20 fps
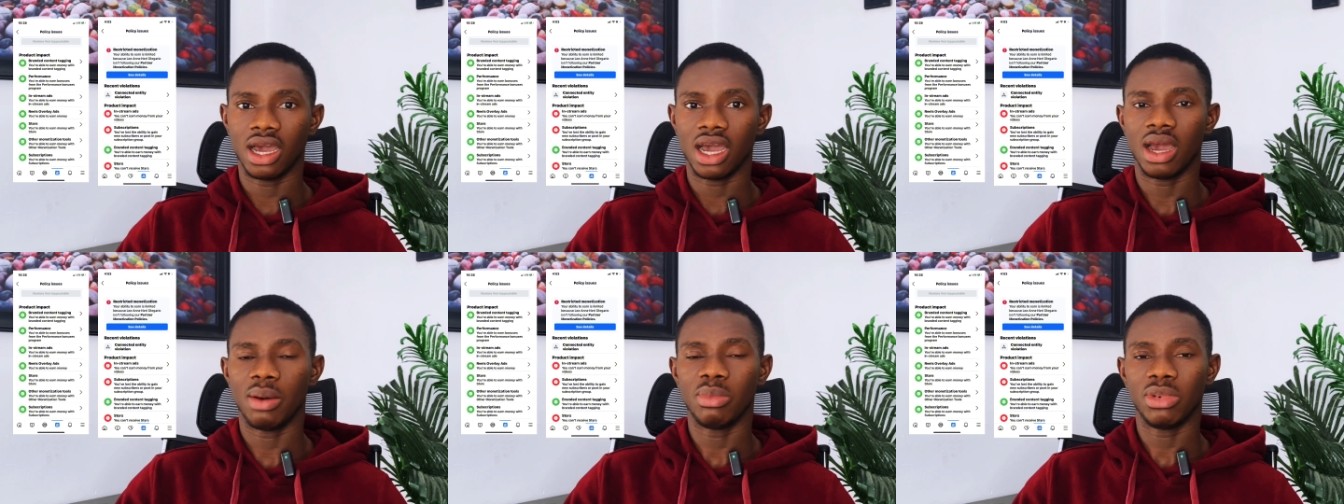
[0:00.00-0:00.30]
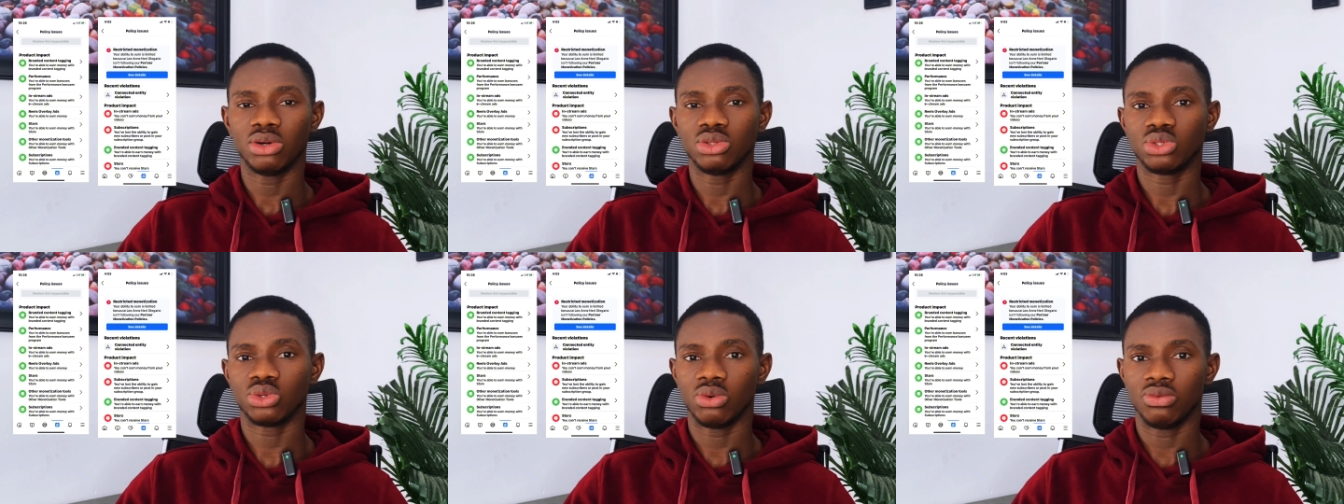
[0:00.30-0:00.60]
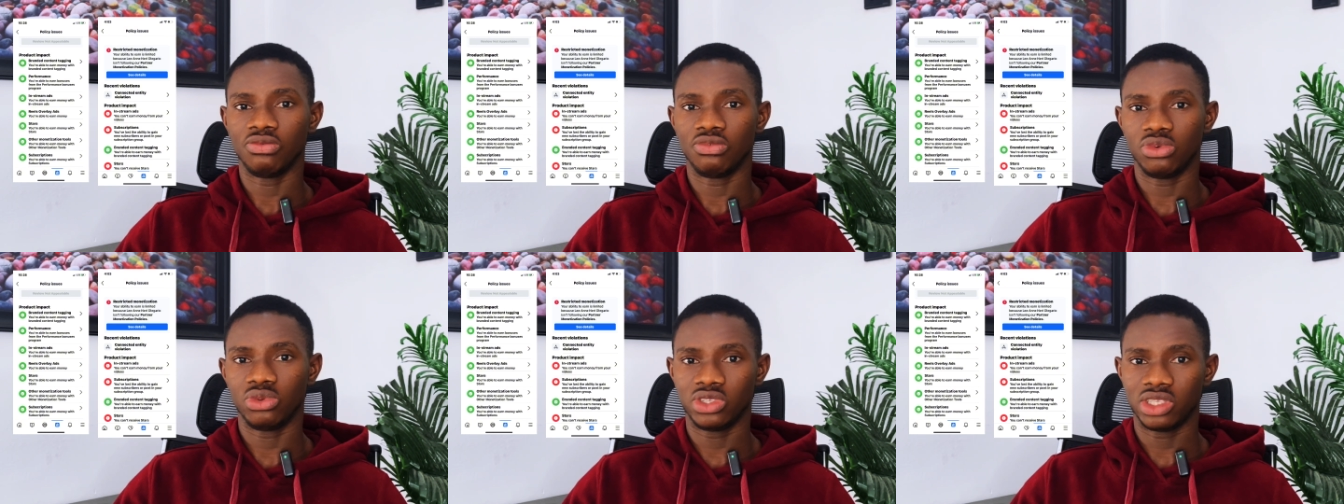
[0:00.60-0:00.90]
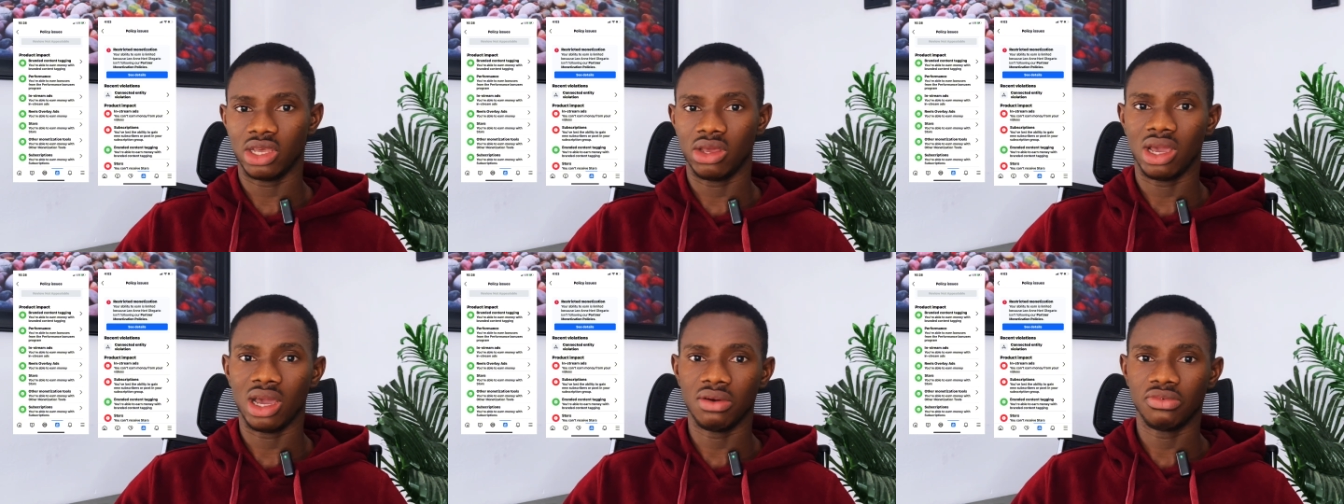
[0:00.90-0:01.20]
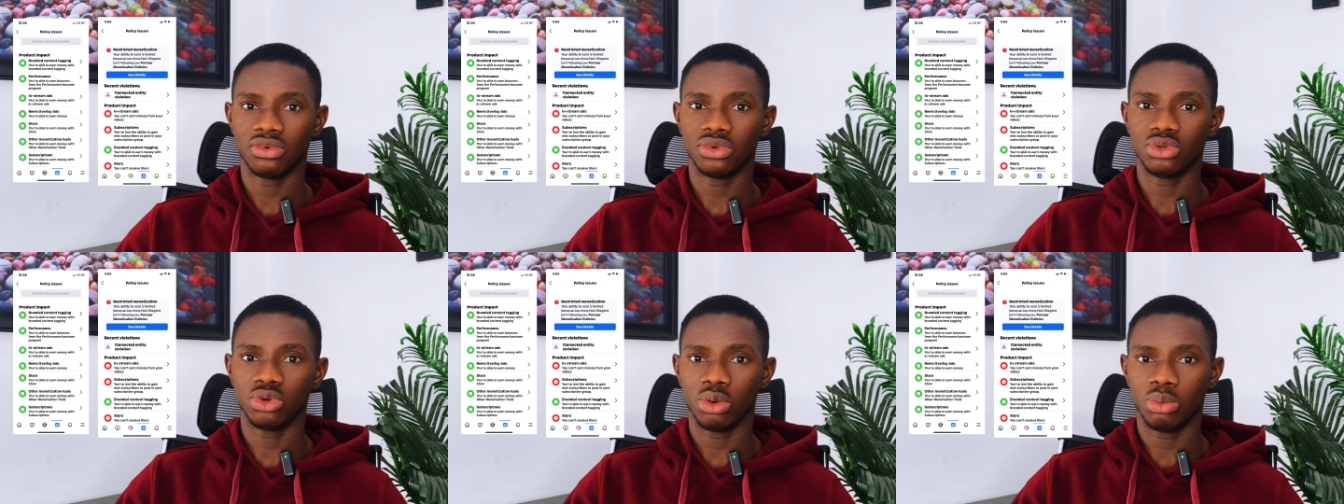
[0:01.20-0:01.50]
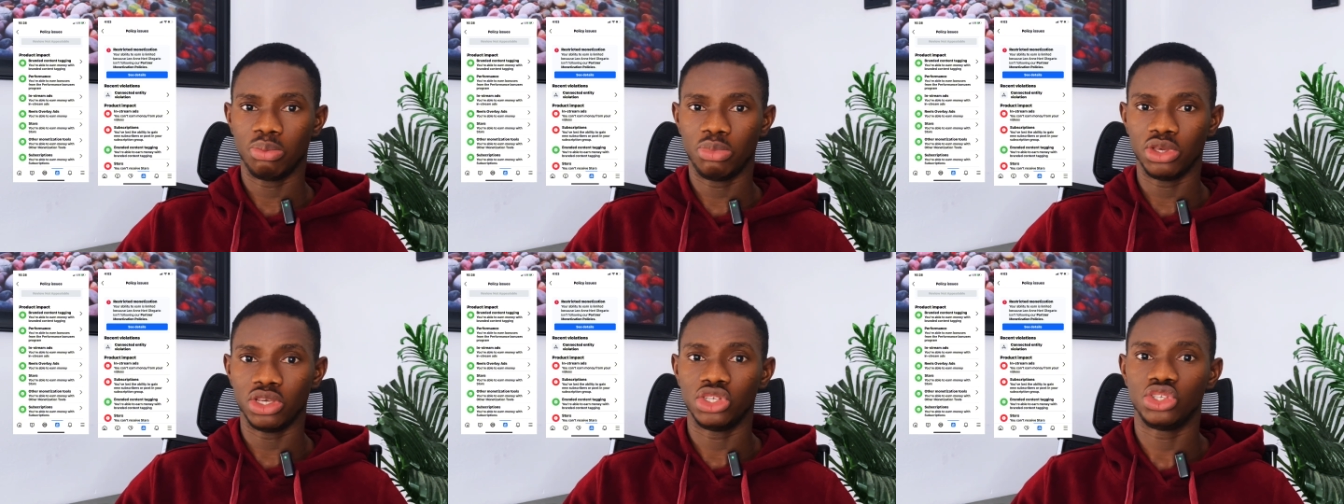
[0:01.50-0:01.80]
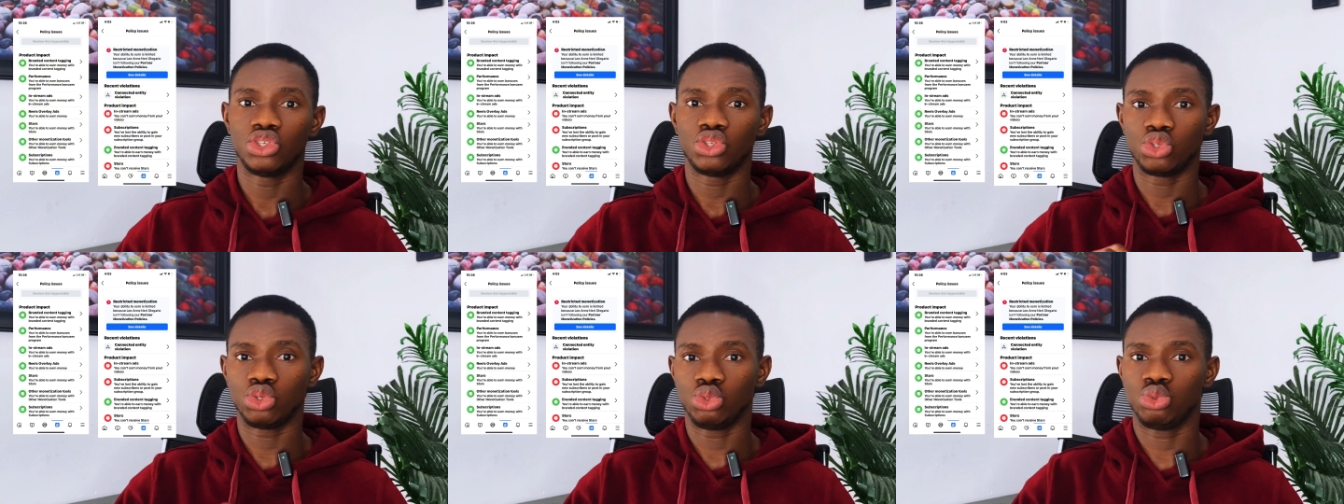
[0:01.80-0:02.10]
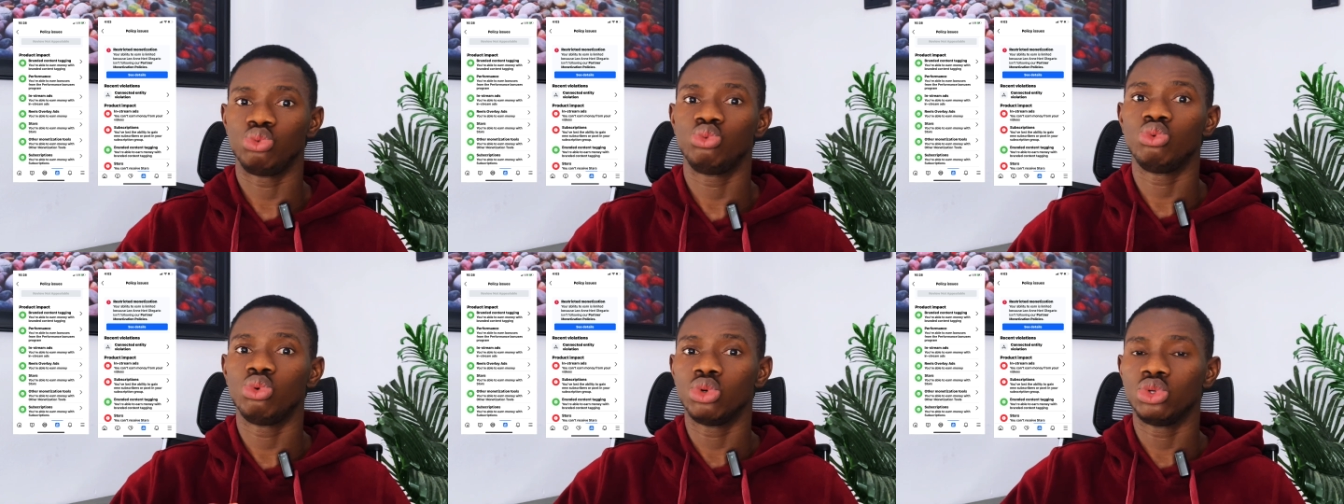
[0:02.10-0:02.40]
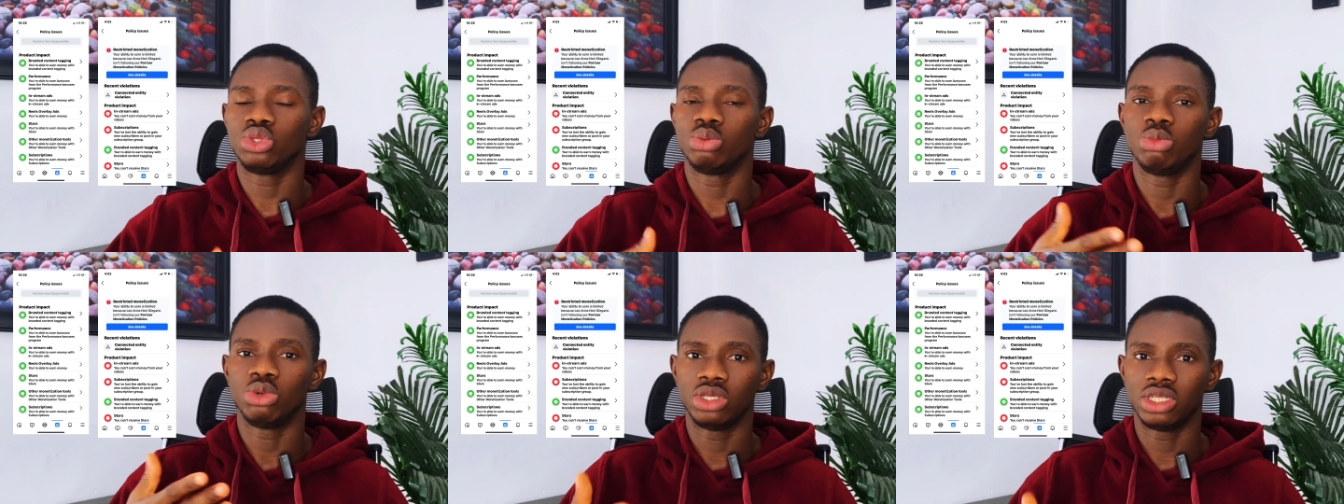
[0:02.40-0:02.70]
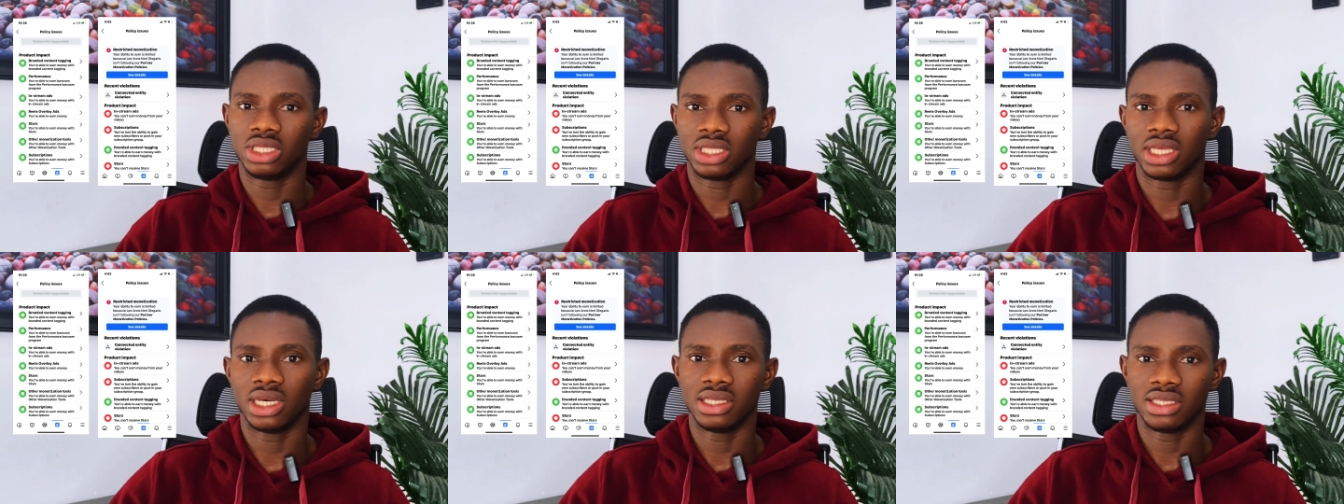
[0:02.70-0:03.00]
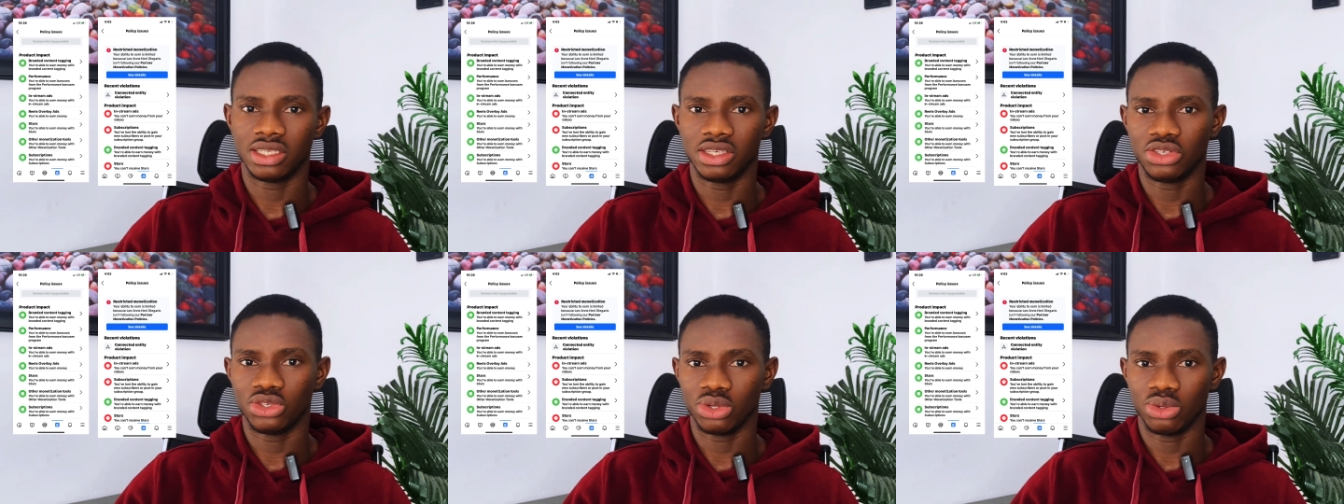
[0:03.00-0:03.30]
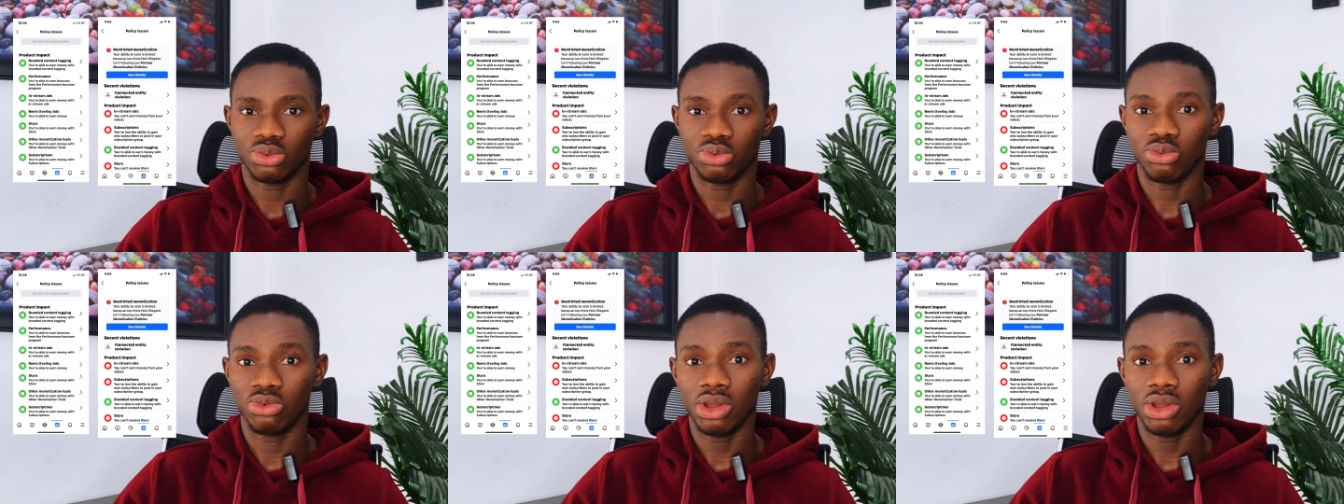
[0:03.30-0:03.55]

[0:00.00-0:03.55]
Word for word: amount of views that you have on your page toward monetization.